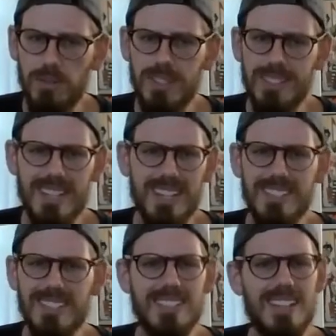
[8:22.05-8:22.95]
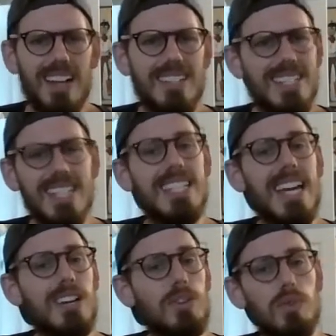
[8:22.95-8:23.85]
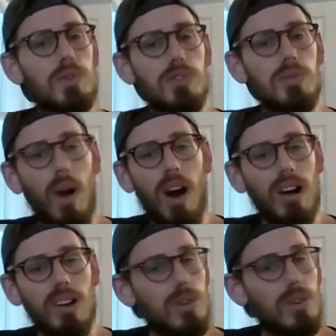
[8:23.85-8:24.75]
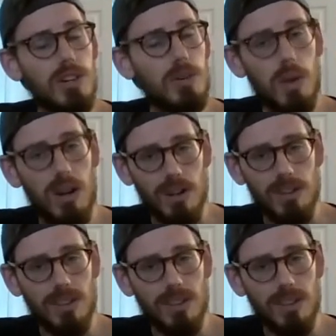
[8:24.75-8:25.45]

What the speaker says: This test does not dictate who you are or your worth.